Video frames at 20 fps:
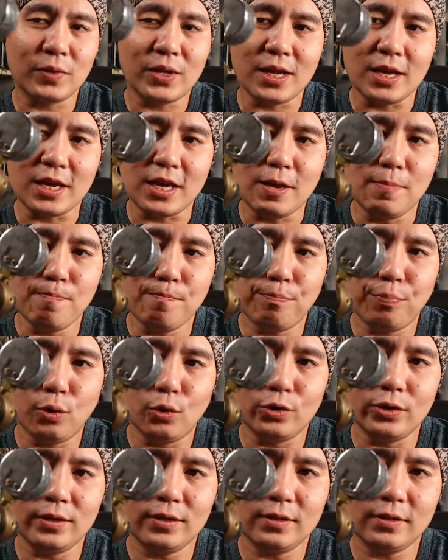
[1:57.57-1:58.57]
the
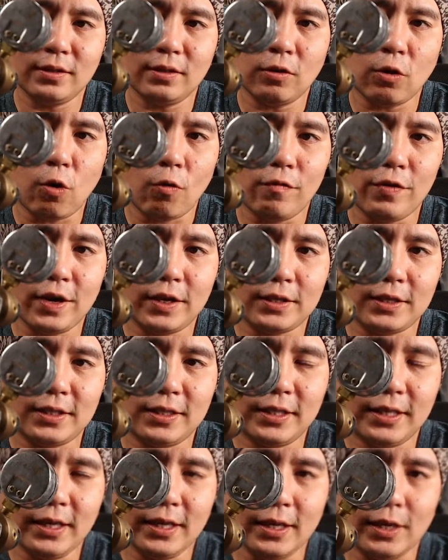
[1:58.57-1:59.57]
input over
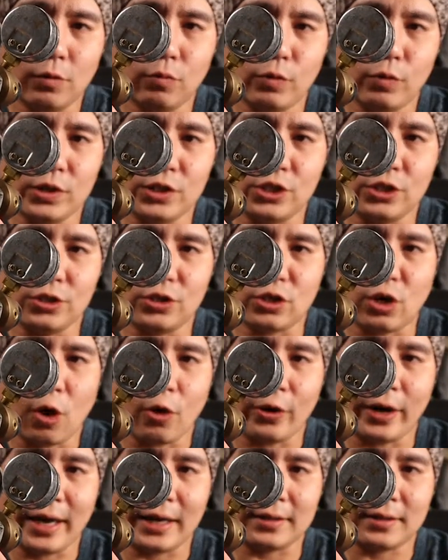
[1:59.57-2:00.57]
here, which is
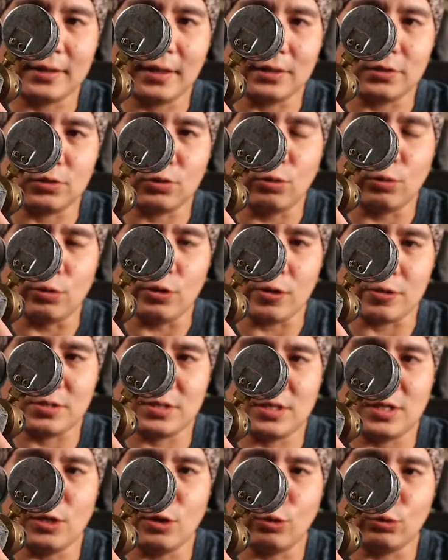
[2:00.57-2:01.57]
connected to your
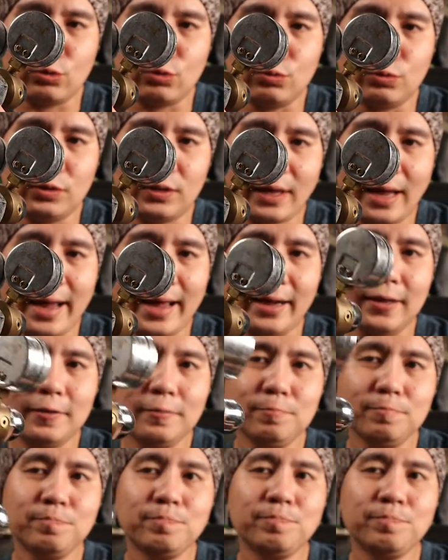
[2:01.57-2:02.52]
CO2 tank,